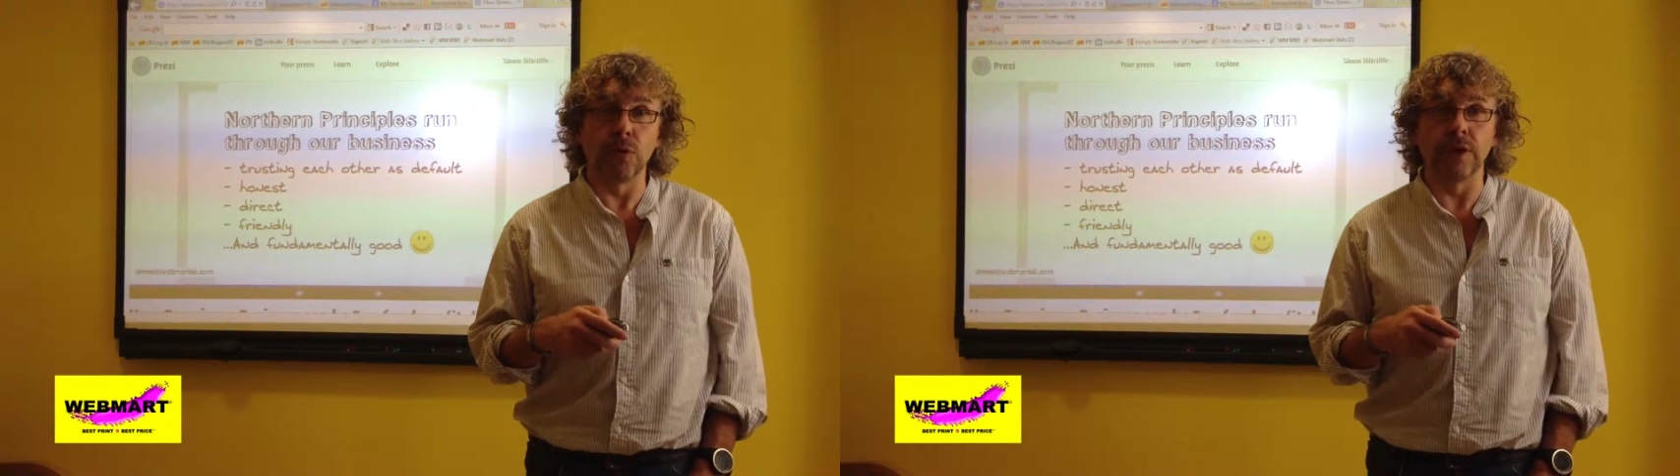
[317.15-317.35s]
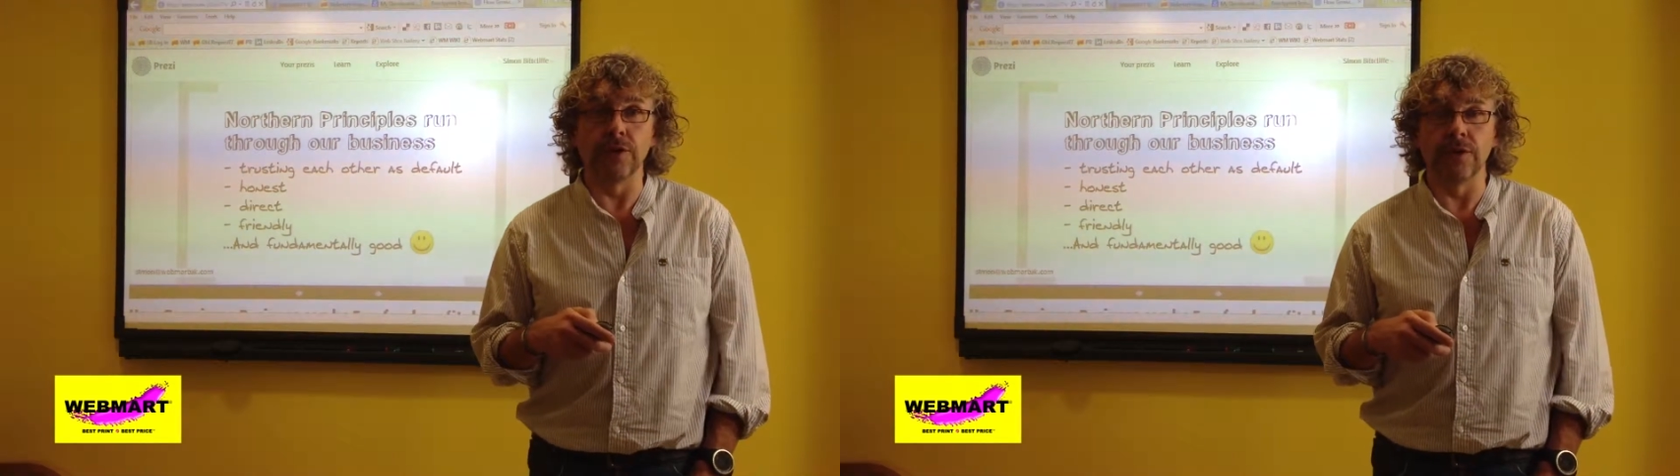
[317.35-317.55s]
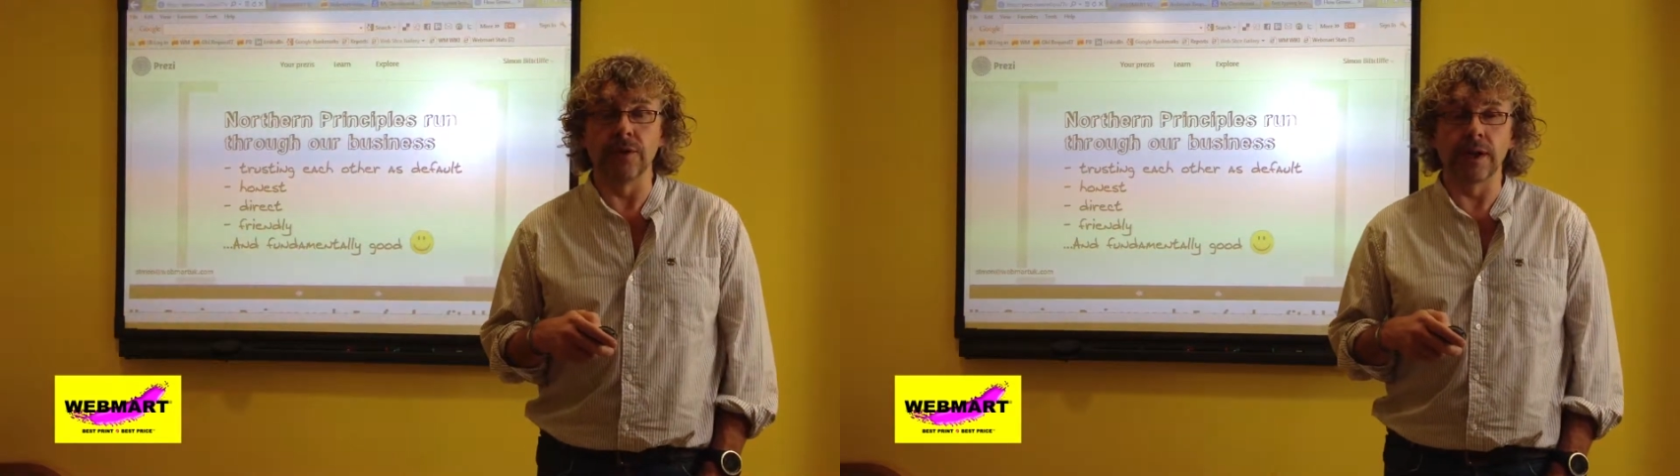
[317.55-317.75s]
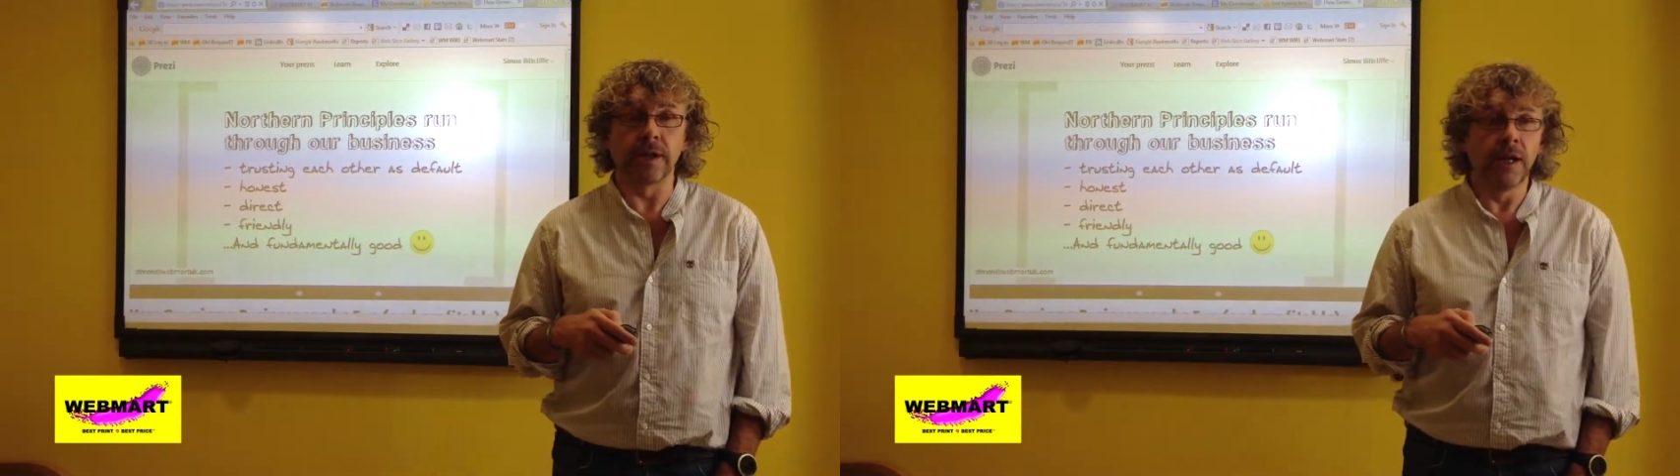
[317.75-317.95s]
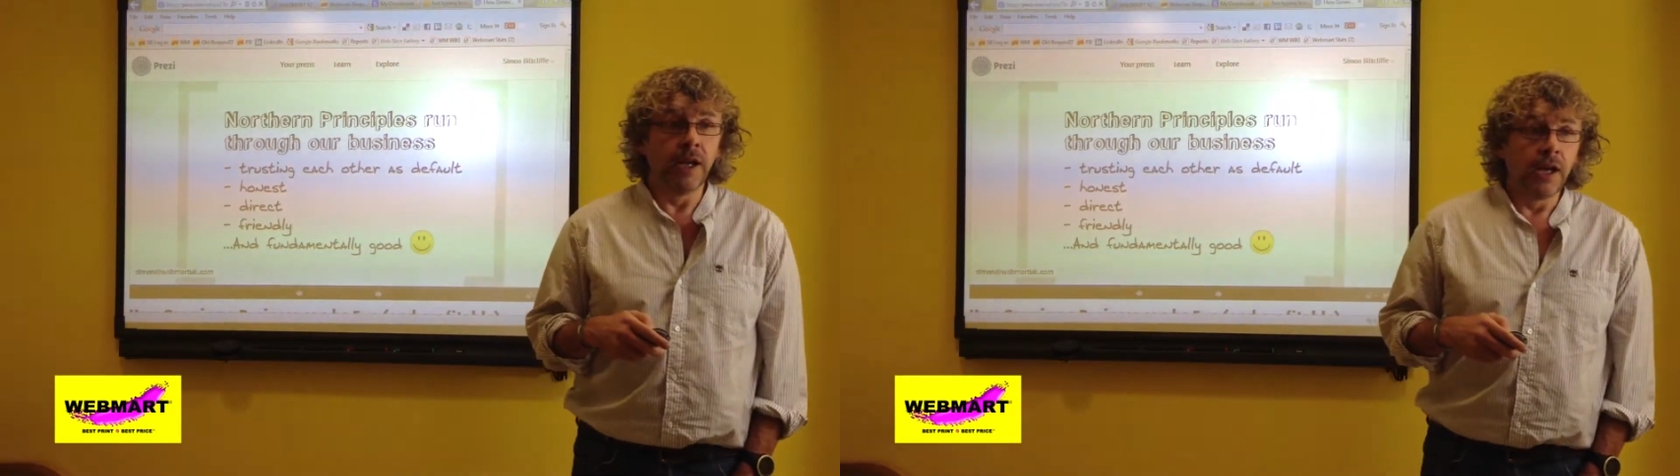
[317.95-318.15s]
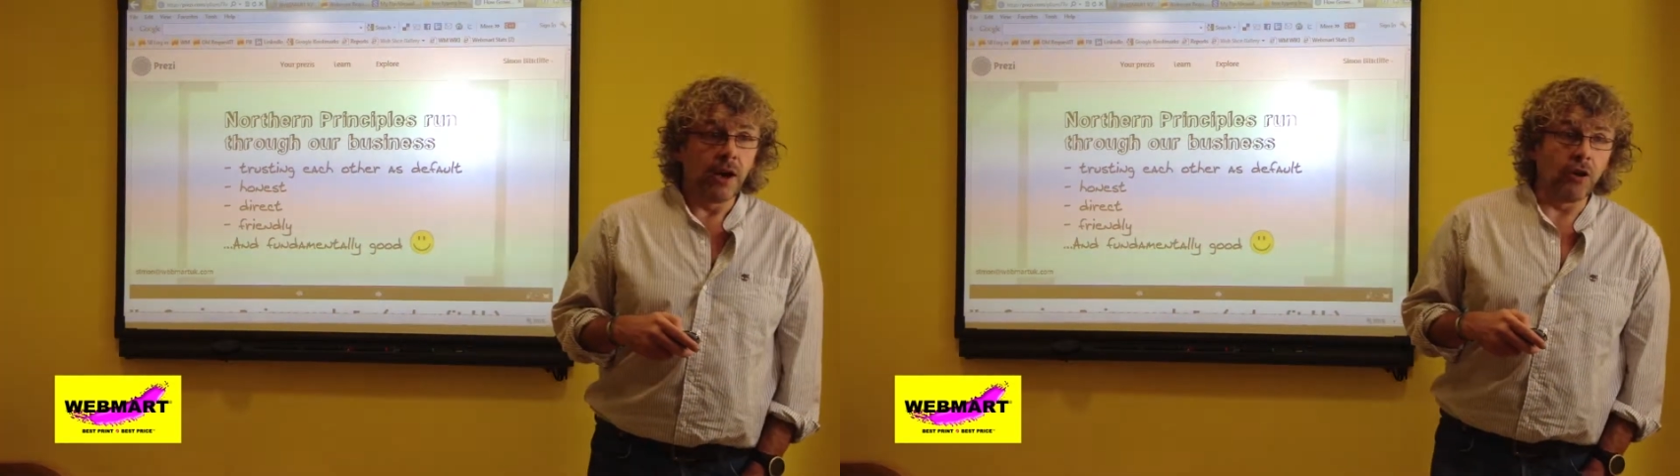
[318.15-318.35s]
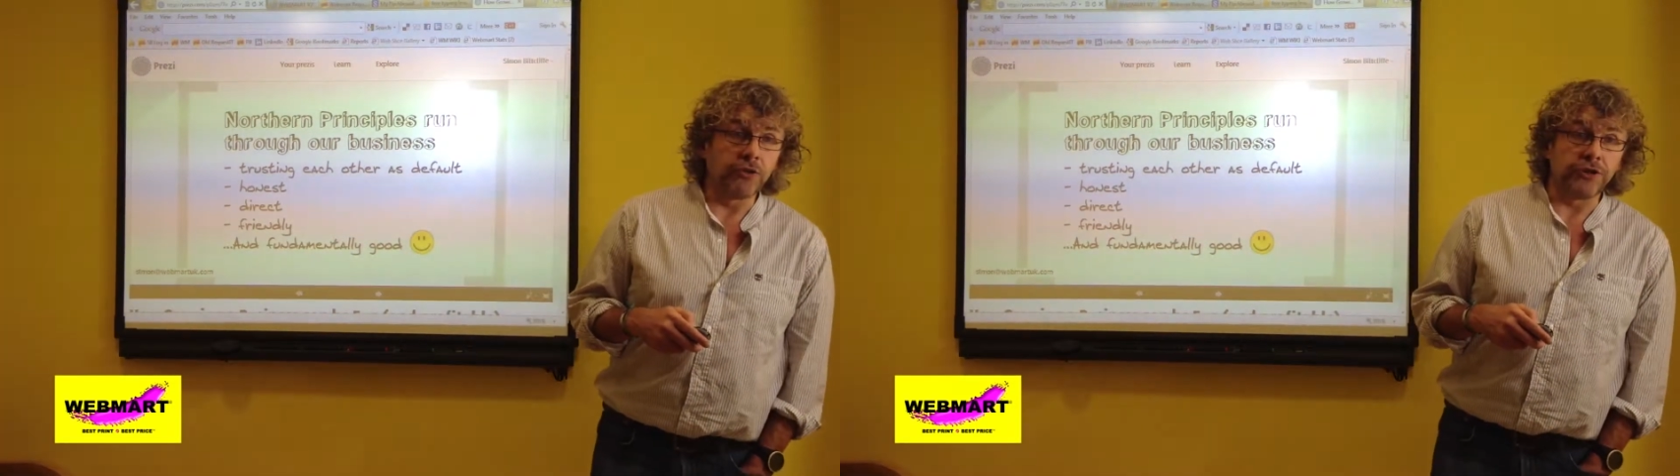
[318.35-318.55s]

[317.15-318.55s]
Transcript: can move forward when you do that.